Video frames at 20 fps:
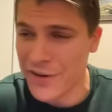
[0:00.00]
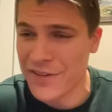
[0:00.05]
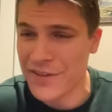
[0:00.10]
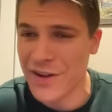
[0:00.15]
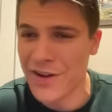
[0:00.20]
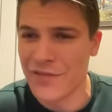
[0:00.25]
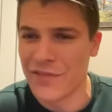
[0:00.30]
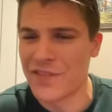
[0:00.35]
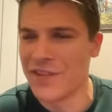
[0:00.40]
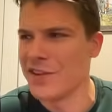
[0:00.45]

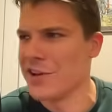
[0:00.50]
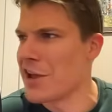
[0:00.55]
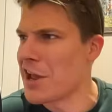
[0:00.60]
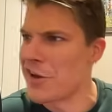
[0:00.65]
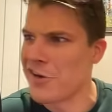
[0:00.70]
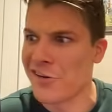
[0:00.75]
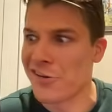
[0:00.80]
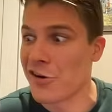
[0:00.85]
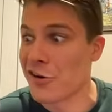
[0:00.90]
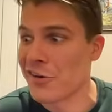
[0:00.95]
shift. You
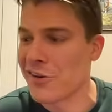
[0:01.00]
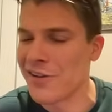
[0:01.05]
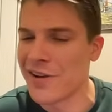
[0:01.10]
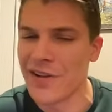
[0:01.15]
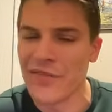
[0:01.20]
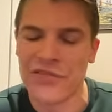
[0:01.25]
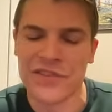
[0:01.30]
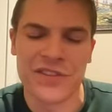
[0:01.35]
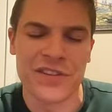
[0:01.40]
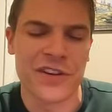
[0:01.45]
can't sharp
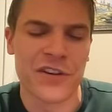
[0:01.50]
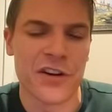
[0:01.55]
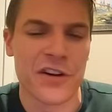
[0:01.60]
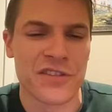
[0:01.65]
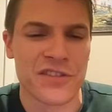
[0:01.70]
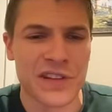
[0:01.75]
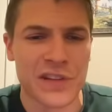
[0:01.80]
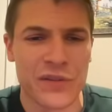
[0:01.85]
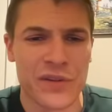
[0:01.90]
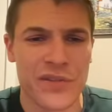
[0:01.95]
shift your
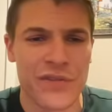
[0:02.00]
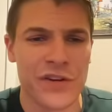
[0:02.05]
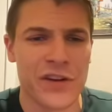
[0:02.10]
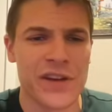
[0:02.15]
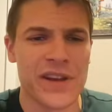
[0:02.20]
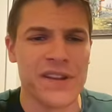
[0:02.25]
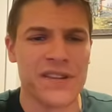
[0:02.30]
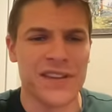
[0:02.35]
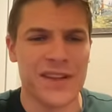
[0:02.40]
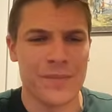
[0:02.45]
artillery
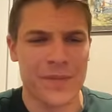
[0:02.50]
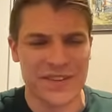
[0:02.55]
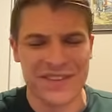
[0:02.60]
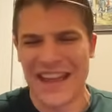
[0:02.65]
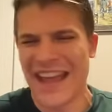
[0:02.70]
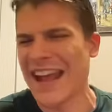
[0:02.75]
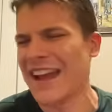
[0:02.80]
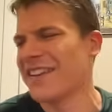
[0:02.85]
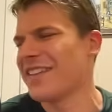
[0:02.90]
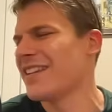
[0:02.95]
very easily. But
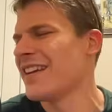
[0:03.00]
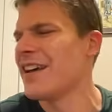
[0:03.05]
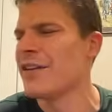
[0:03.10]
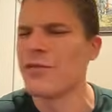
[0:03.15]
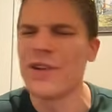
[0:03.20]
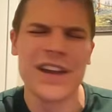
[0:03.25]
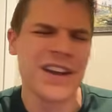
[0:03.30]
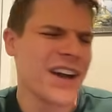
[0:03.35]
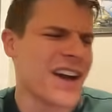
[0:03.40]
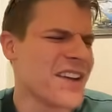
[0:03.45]
tanks,
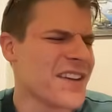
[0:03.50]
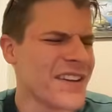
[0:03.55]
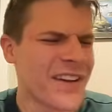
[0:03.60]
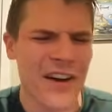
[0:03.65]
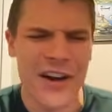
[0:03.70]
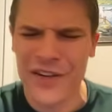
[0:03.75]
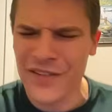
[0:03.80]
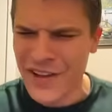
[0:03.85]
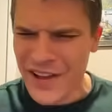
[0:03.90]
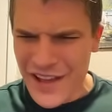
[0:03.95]
recons,
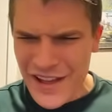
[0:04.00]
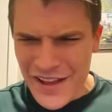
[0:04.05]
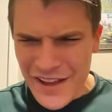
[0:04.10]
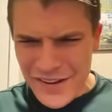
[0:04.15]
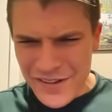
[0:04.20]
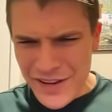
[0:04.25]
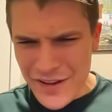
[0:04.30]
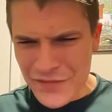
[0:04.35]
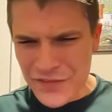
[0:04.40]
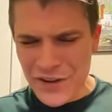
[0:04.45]

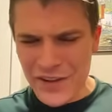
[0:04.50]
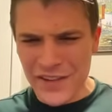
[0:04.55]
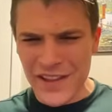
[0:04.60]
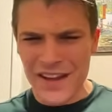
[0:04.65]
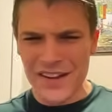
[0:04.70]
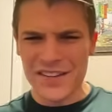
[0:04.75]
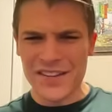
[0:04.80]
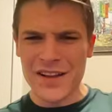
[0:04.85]
shift all that